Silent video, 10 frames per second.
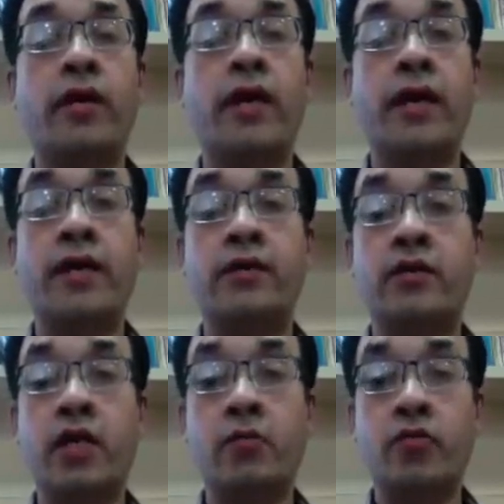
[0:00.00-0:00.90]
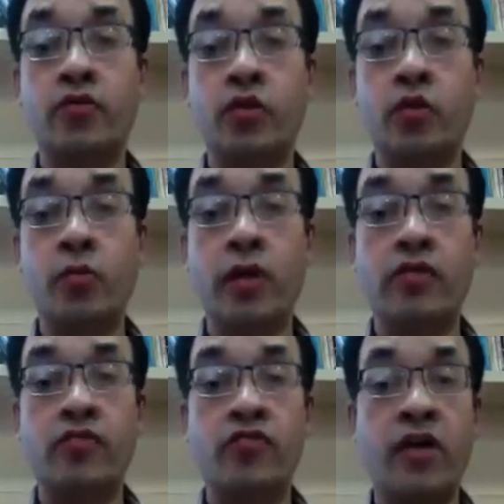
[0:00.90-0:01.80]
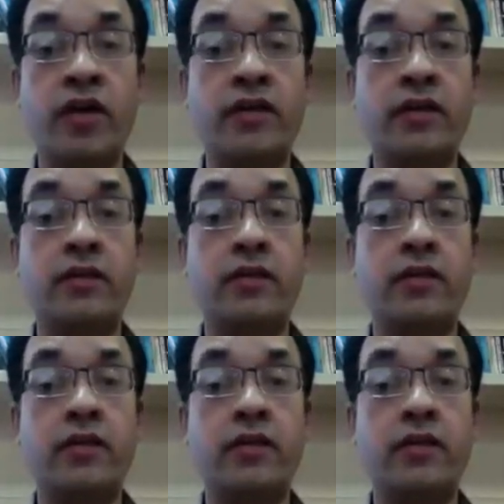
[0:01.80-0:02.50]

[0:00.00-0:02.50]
and some of you might find it